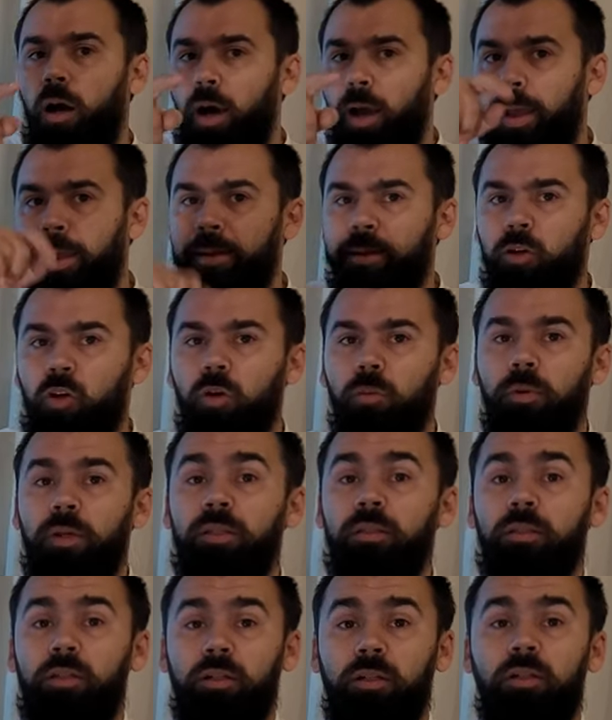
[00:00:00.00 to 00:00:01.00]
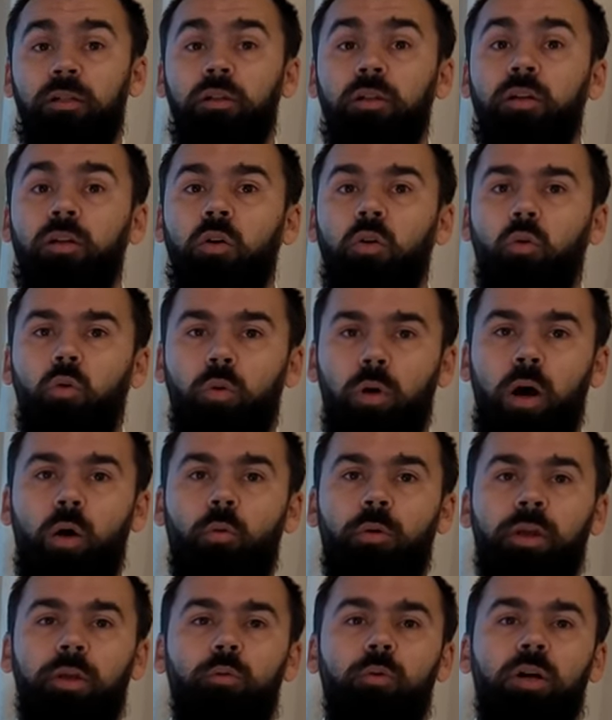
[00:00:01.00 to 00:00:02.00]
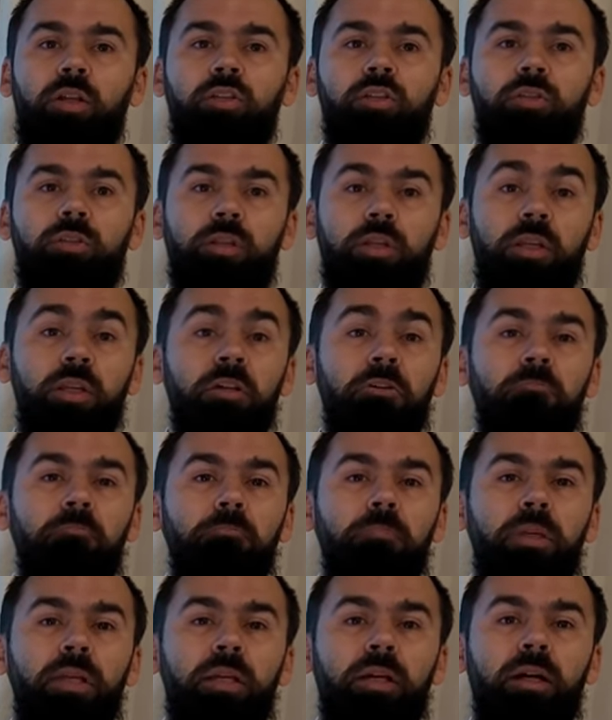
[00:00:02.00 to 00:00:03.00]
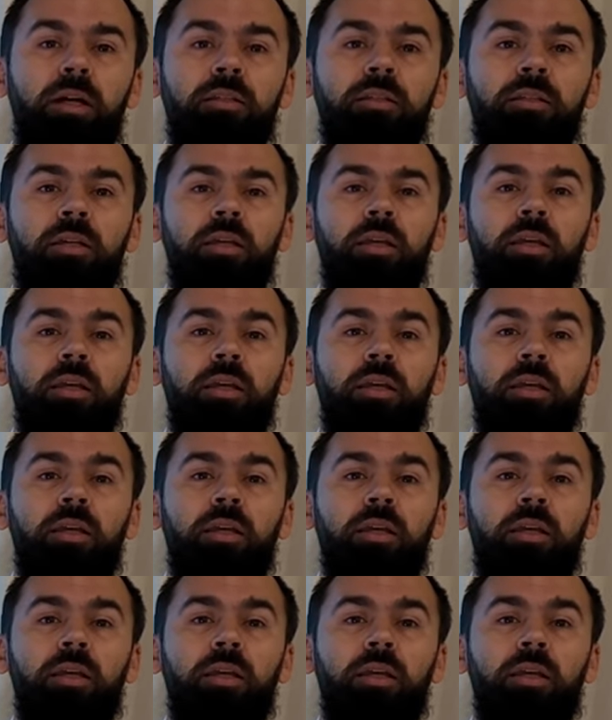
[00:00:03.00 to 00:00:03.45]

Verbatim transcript: I recommend the Huawei Watch 3 because